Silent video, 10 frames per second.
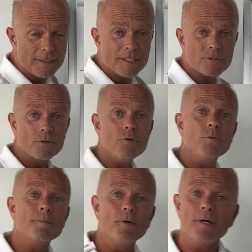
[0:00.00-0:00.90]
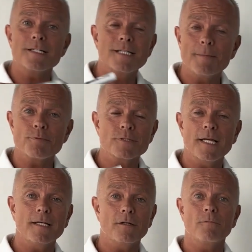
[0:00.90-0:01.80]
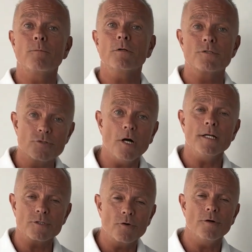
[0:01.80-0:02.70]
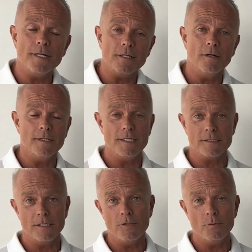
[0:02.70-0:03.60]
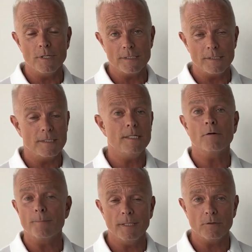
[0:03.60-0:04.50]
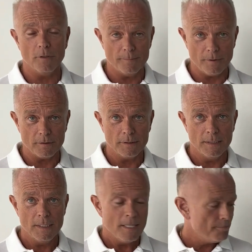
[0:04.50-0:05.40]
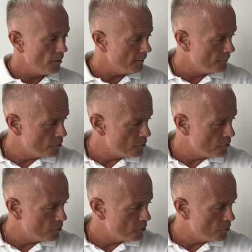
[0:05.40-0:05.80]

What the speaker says: So you would be earning 10% of what John is earning on his USDT or Bitcoin bot. But if